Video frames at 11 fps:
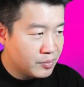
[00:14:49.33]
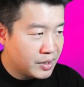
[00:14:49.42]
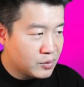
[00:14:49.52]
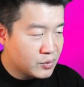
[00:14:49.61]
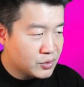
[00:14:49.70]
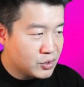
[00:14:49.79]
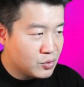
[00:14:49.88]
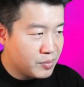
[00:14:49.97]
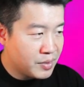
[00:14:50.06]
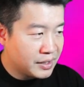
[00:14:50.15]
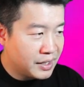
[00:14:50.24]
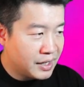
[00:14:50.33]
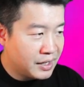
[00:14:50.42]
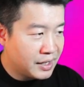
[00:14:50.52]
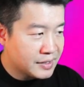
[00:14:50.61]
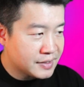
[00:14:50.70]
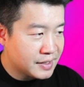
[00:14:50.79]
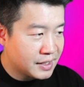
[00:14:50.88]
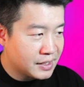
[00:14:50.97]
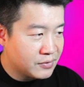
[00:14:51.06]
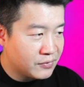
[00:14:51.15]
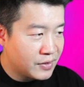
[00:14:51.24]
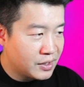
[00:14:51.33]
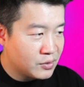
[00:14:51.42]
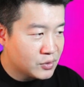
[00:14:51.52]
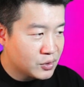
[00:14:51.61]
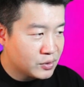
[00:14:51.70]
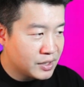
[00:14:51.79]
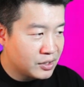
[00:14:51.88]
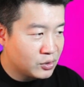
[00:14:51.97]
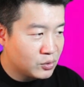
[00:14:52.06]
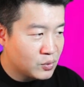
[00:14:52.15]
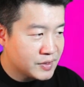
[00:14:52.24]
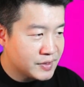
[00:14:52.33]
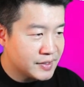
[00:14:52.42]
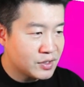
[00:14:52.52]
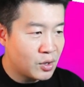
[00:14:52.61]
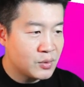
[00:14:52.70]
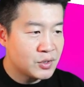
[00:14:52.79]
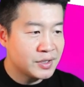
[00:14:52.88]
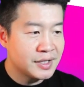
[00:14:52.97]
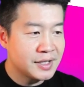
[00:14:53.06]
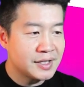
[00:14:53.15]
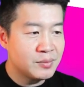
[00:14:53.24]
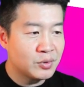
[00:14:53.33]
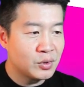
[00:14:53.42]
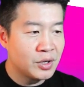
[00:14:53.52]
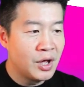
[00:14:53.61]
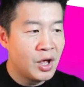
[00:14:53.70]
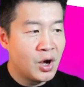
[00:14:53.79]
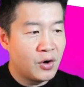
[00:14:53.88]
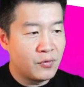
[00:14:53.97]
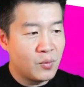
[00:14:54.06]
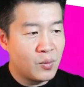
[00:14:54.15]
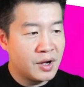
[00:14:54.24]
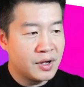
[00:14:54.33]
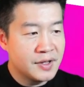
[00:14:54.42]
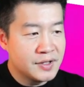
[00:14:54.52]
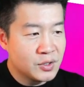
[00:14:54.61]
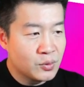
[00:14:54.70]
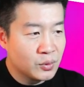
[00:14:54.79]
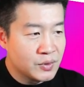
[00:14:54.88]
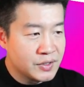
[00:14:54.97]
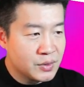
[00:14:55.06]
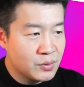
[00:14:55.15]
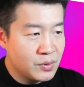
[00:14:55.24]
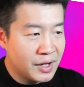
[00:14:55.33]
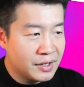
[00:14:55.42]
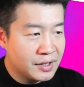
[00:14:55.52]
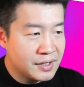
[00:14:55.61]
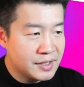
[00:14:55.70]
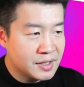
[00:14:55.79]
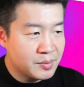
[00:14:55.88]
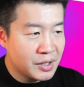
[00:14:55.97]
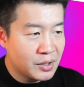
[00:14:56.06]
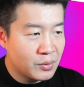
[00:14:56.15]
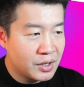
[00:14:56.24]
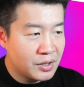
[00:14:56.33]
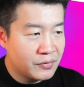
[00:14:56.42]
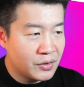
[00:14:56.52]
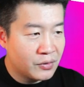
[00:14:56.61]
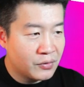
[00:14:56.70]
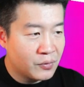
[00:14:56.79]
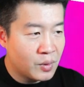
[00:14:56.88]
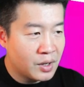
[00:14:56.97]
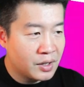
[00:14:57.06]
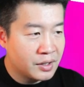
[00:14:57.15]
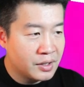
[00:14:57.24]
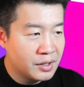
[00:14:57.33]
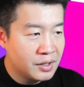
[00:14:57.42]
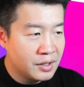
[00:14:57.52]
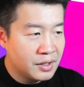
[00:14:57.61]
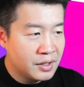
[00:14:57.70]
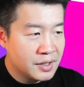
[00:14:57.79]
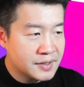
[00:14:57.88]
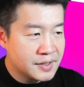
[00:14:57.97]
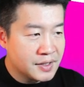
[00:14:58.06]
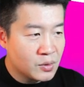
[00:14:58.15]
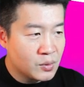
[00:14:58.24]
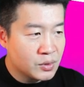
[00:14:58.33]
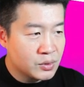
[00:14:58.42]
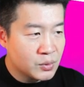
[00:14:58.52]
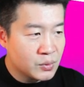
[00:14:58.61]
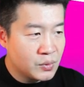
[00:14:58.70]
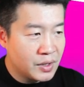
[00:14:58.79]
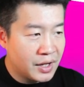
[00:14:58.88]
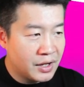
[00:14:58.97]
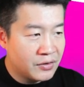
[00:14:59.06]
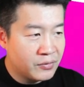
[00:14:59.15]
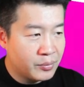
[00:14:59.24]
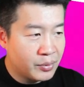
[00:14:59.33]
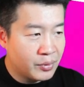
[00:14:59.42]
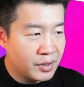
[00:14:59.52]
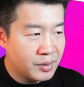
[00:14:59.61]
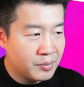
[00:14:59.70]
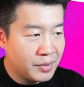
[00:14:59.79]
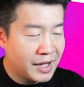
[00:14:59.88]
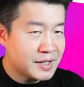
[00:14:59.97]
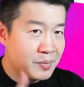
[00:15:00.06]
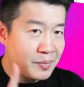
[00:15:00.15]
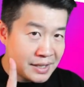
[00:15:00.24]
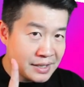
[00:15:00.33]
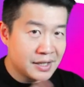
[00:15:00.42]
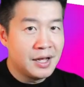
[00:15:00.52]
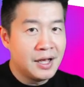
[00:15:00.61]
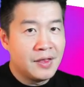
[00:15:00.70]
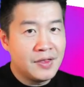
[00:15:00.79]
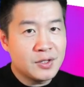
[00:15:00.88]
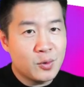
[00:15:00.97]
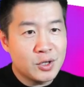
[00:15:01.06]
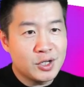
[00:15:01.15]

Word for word: but you will still maintain as a negative value. So tending towards this horizontal asymptote of y is equal to 0. And this is my graph of y is equal to f prime x. But this